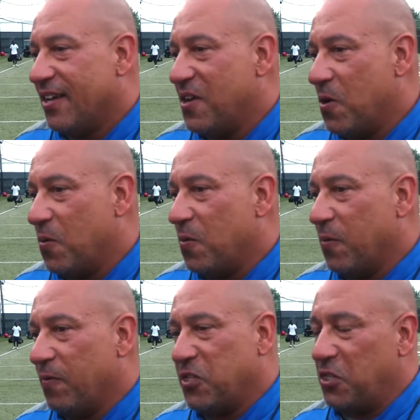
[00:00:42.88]
You know,
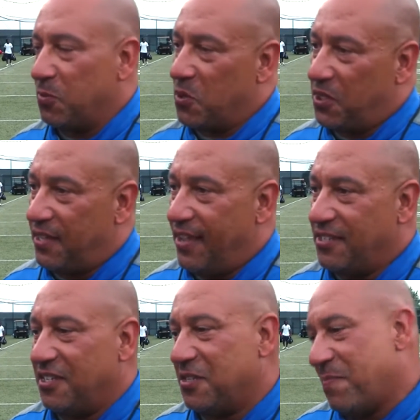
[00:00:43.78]
we see some good
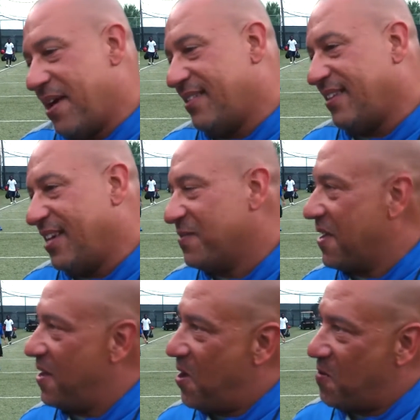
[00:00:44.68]
things, see some bad things. We
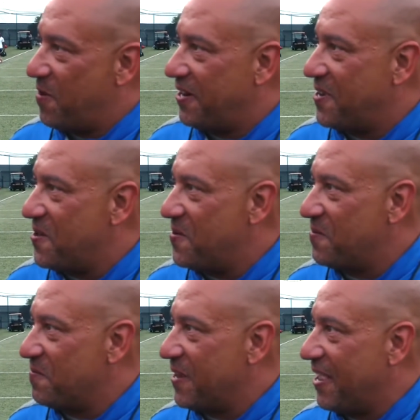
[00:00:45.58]
got a long way to go,
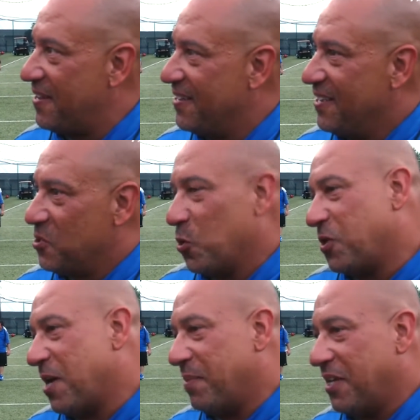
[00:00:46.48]
and we got
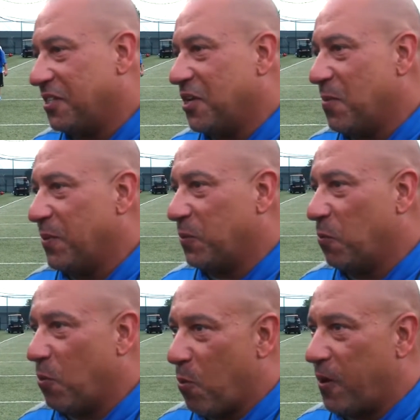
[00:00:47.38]
short time to get there, but
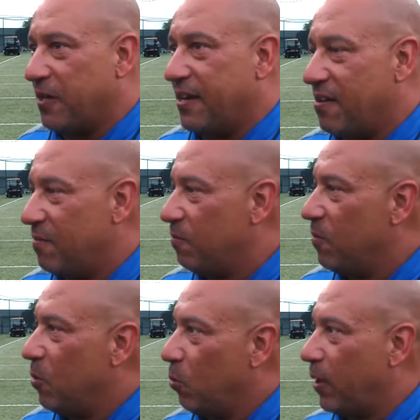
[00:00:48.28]
we're working there, and
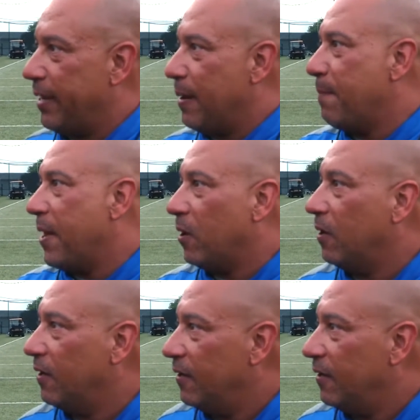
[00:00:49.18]
we're getting better.